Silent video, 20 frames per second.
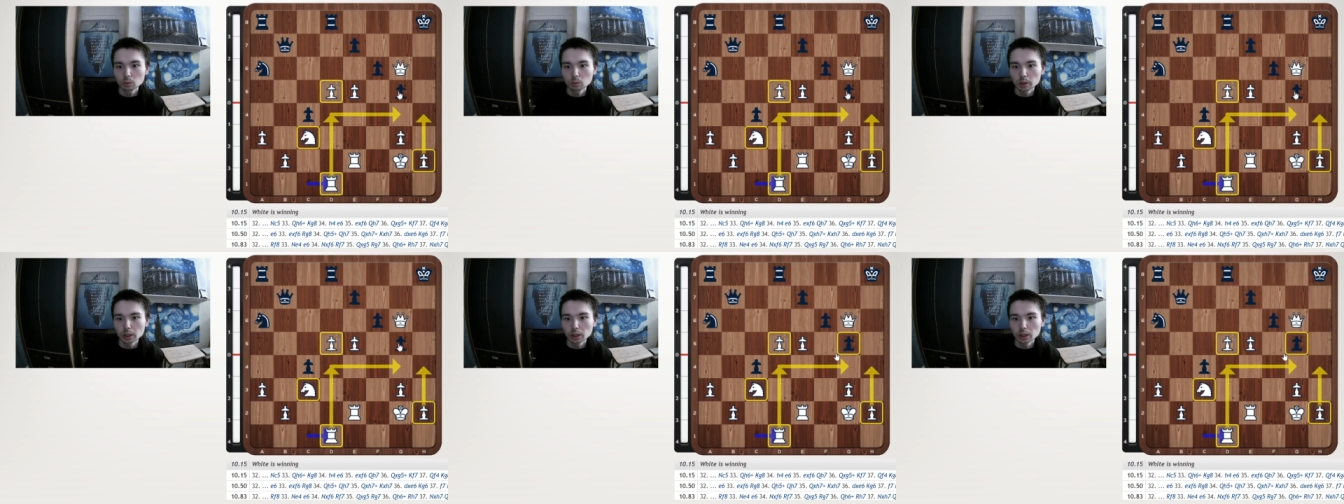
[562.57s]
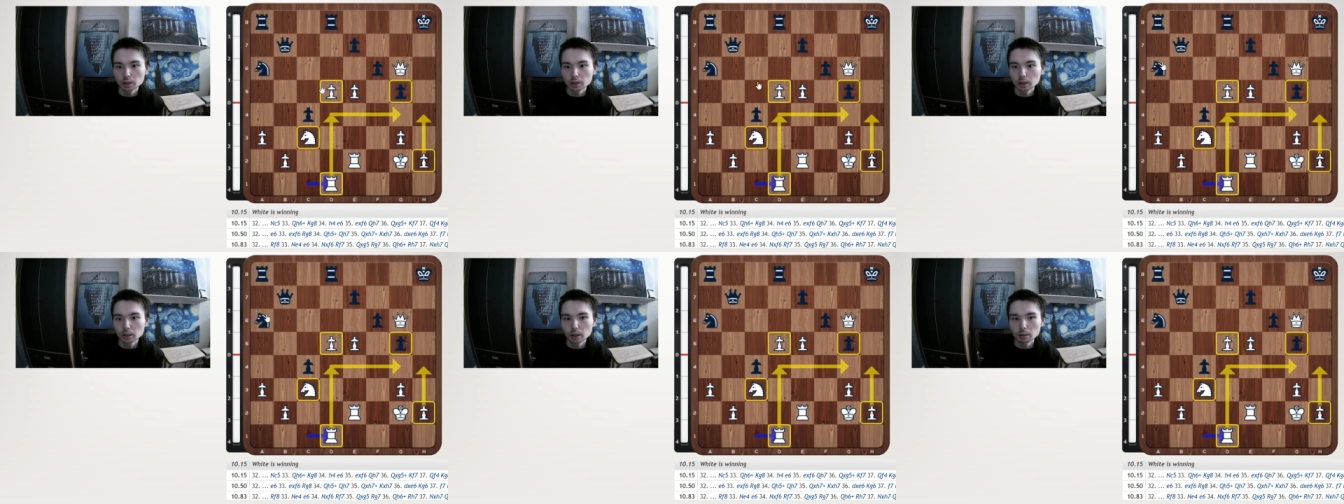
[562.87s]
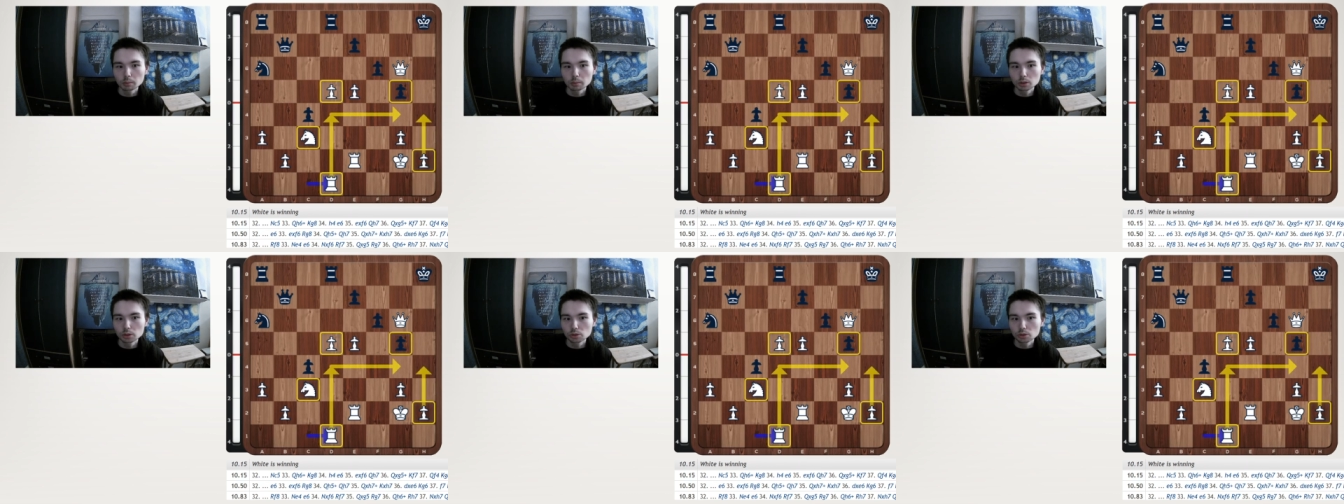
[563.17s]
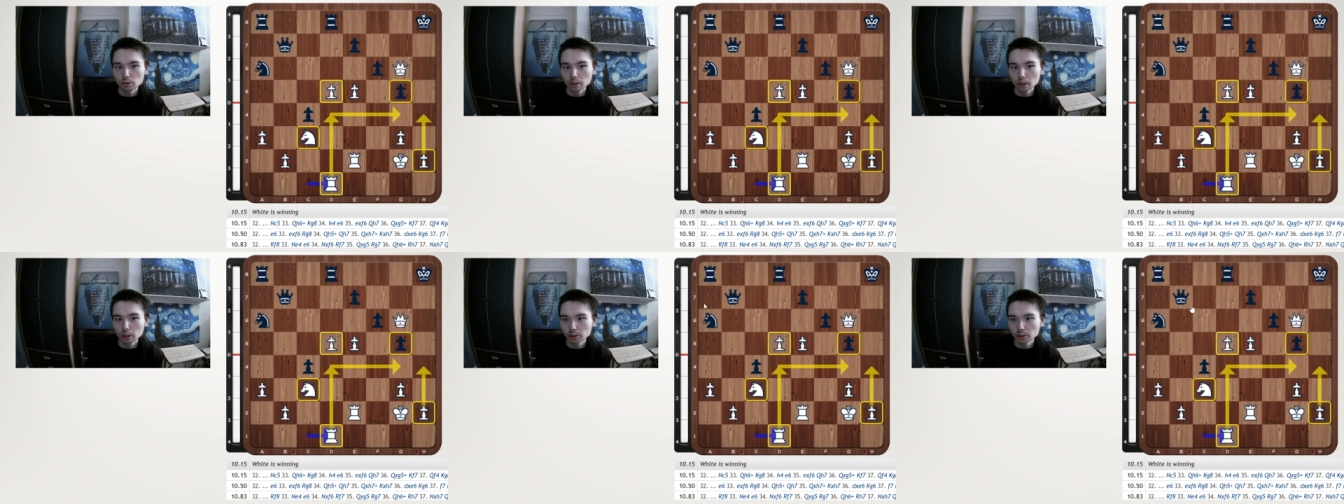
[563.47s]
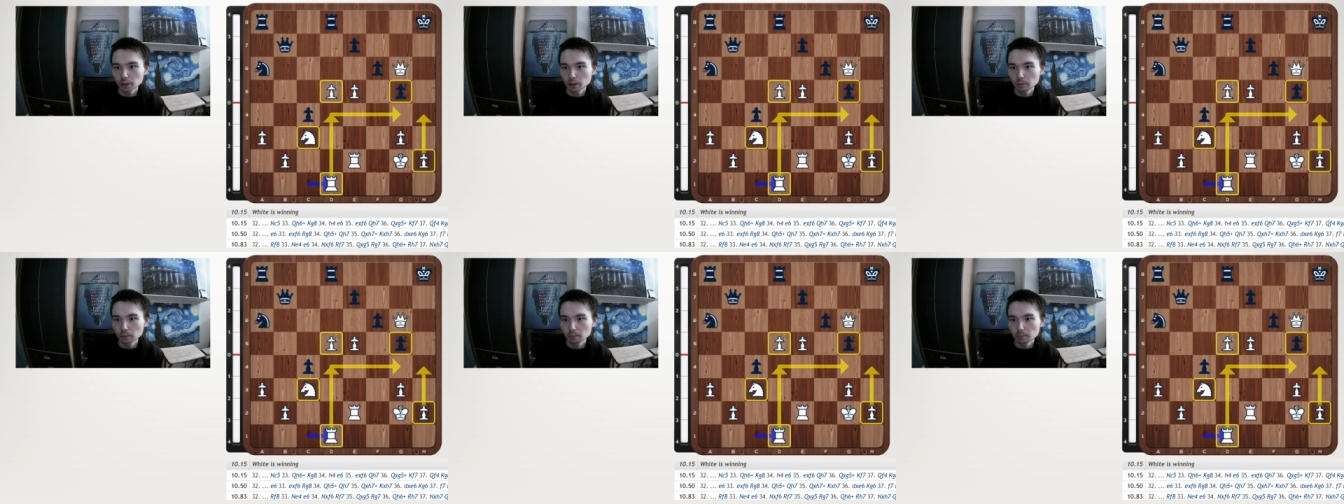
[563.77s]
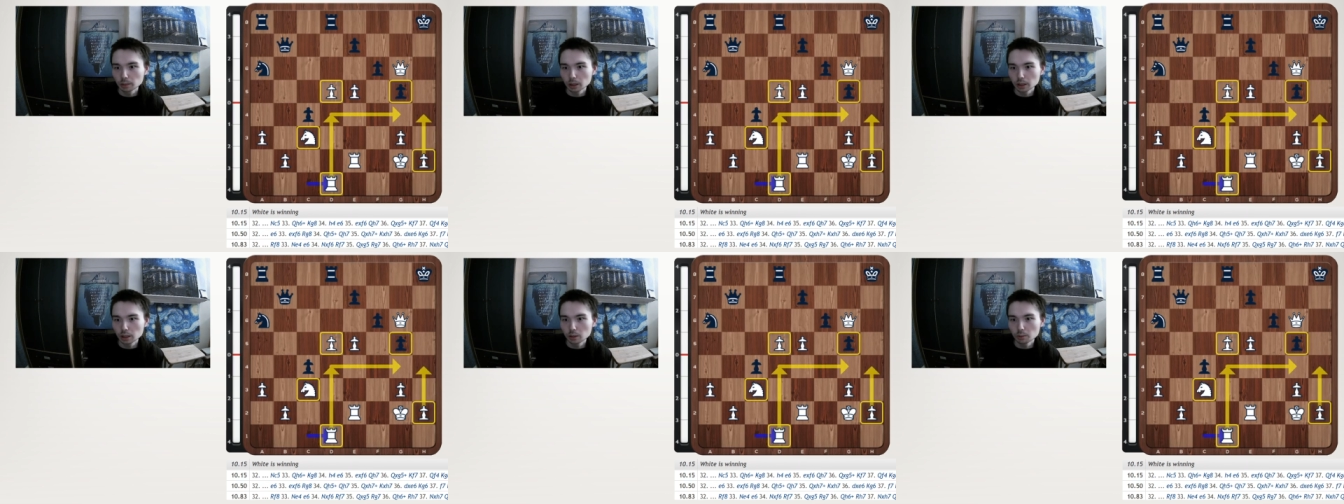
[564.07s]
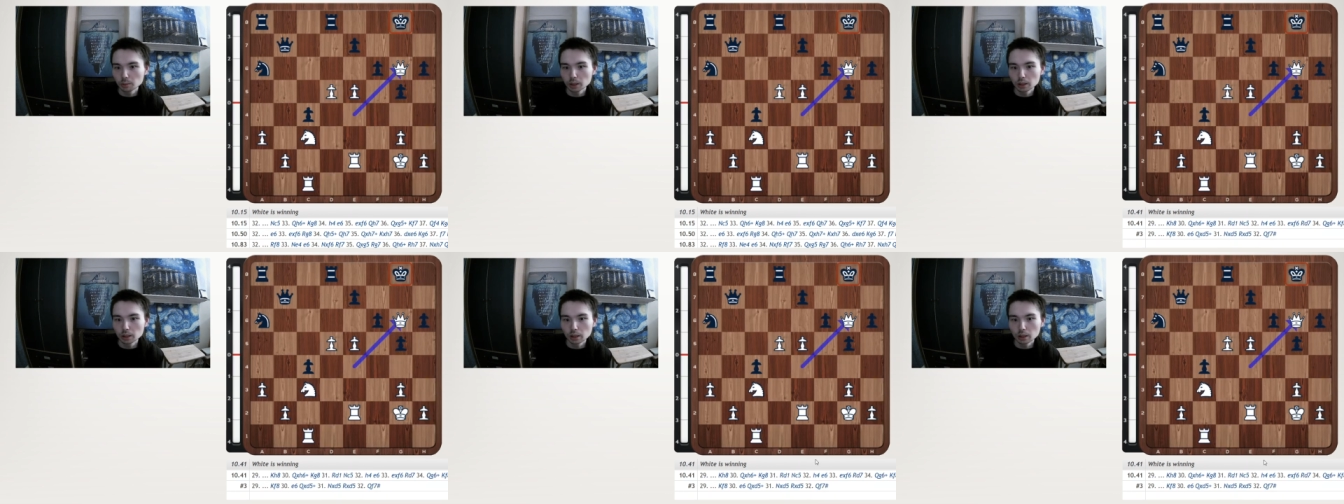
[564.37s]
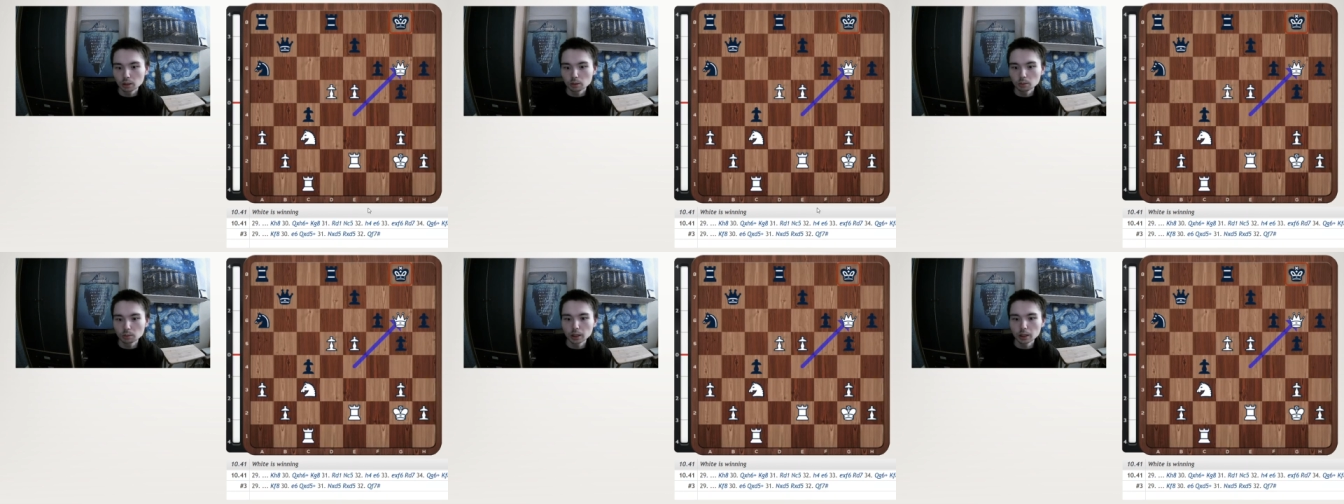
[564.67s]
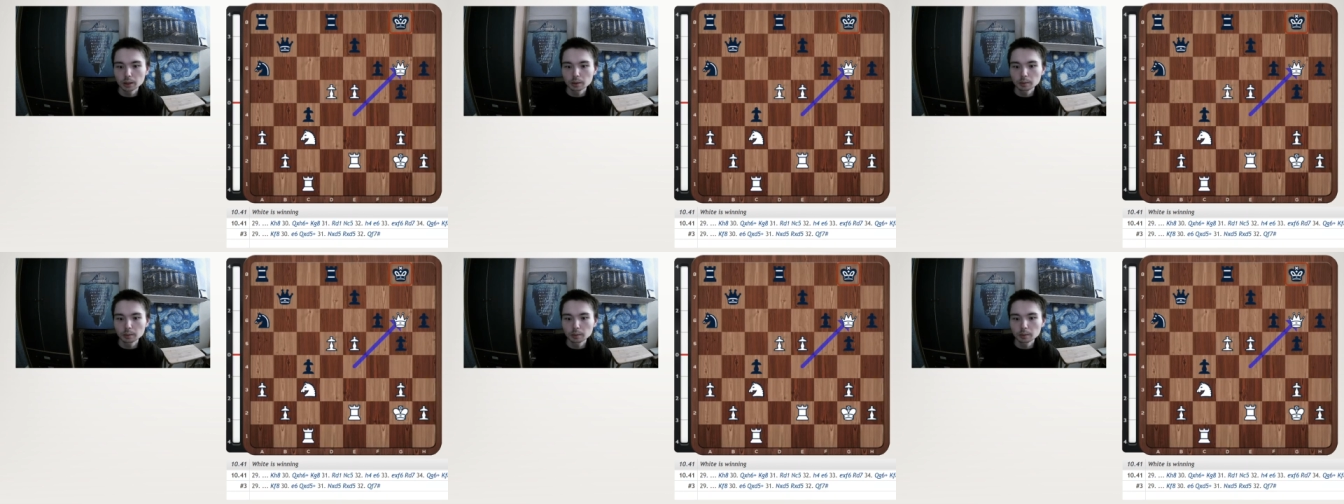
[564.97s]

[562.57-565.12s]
weaken up the structure, but he went the other way.